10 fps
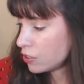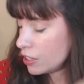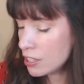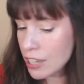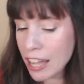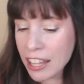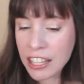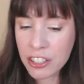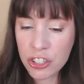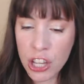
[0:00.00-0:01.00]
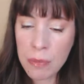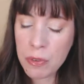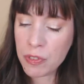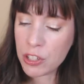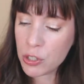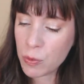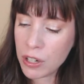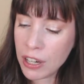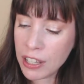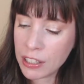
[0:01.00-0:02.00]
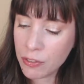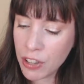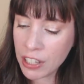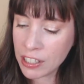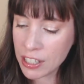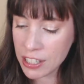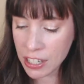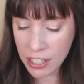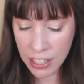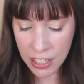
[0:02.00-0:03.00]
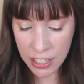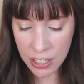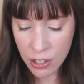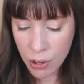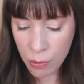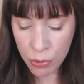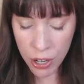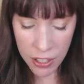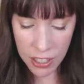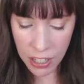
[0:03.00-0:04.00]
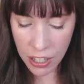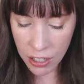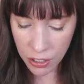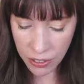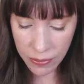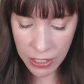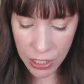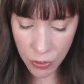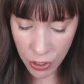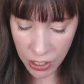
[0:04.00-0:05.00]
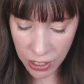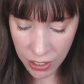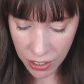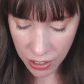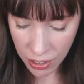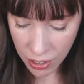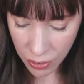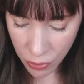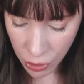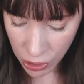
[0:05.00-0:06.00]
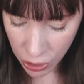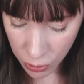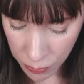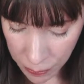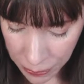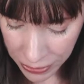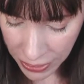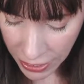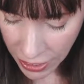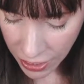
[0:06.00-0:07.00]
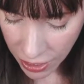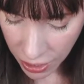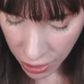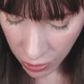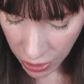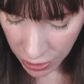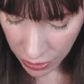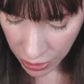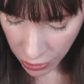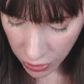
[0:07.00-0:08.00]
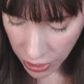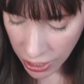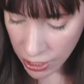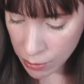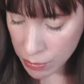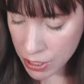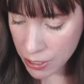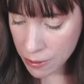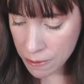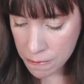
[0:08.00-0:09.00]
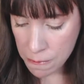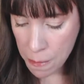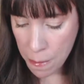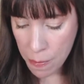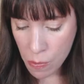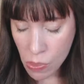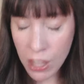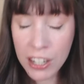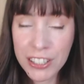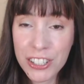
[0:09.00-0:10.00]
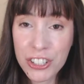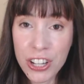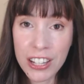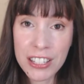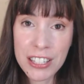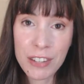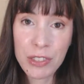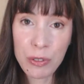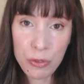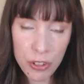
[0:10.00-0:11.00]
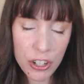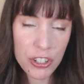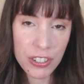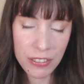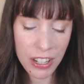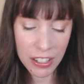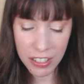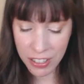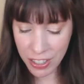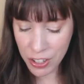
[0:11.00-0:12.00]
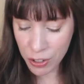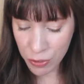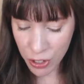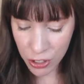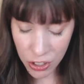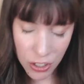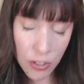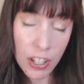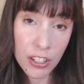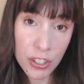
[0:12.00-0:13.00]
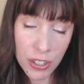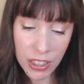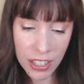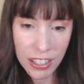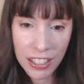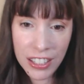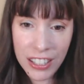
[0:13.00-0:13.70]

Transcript: So this, I like the shape of this one. I like the fact that it's like a nice bronzy color. That's very, very cute. All right, here are the items. And I did check to see if they were fresh, and yes, they are fresh. So that's a good thing.